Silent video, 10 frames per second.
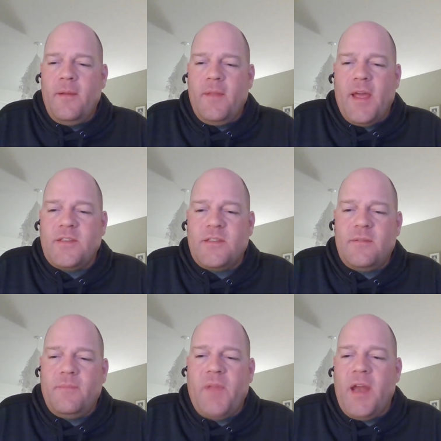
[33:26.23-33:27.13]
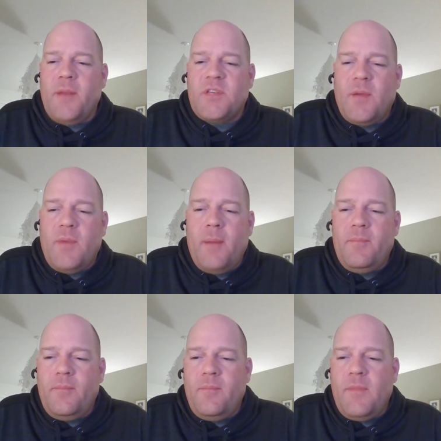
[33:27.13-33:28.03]
as items come
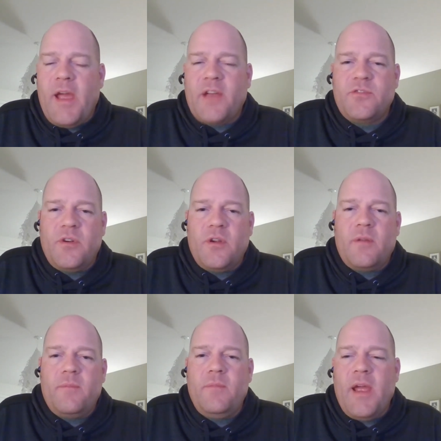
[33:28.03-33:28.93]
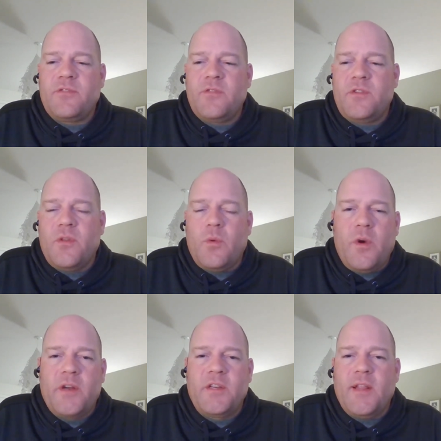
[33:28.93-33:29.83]
up extra to the
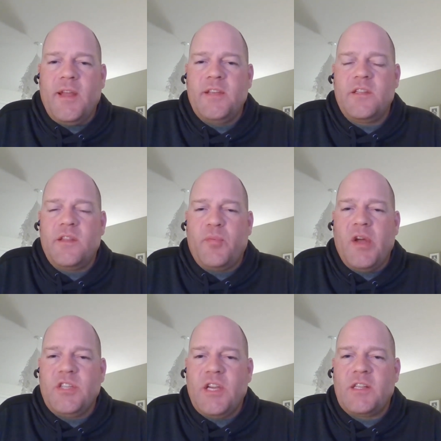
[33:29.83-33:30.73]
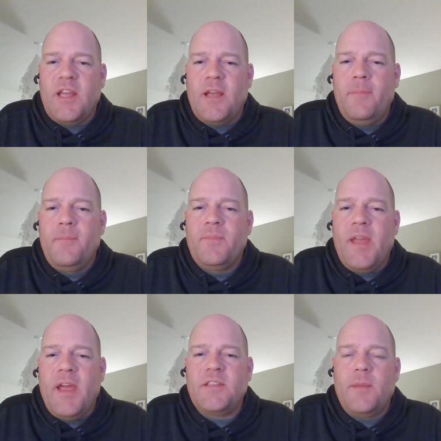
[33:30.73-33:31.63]
work, delays in the project that
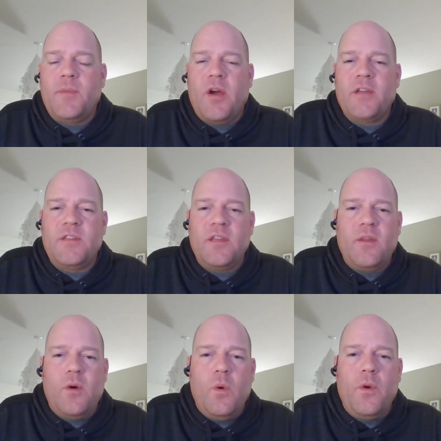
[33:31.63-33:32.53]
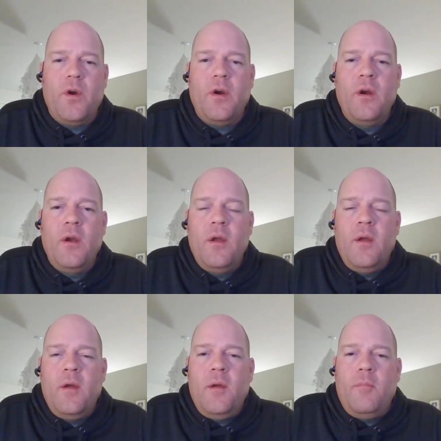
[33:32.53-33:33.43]
ends up costing the owner
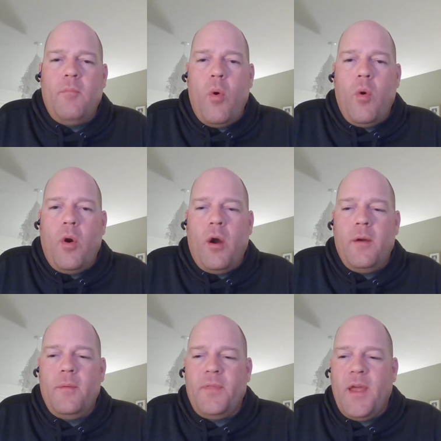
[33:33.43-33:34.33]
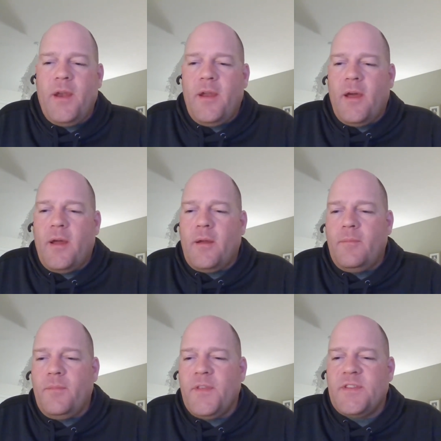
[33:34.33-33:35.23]
more than the
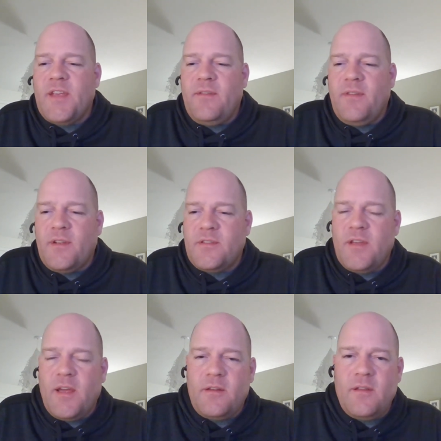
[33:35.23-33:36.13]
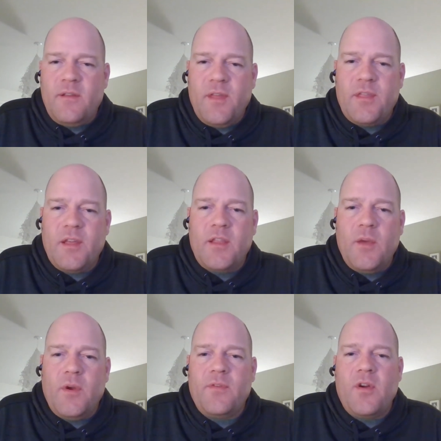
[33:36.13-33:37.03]
savings that they think they
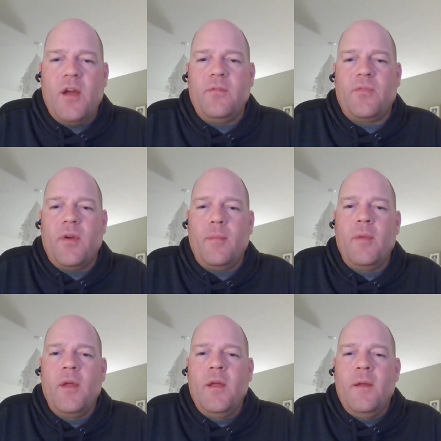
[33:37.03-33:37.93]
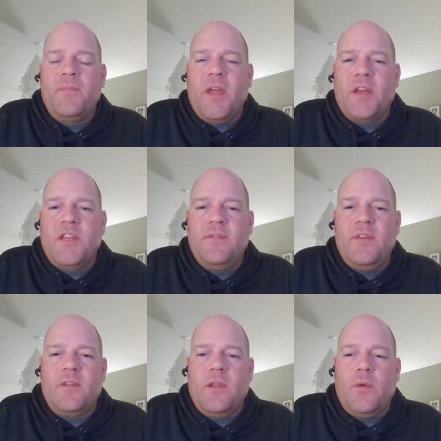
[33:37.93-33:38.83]
would have gotten from
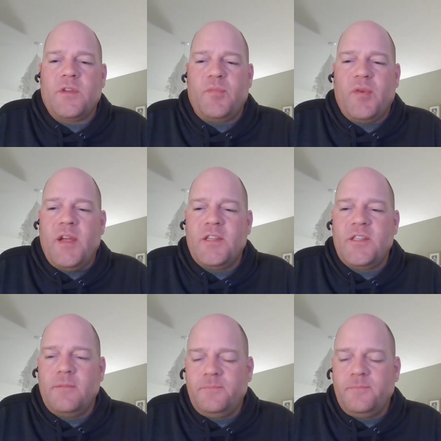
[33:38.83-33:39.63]
achieving the lowest price.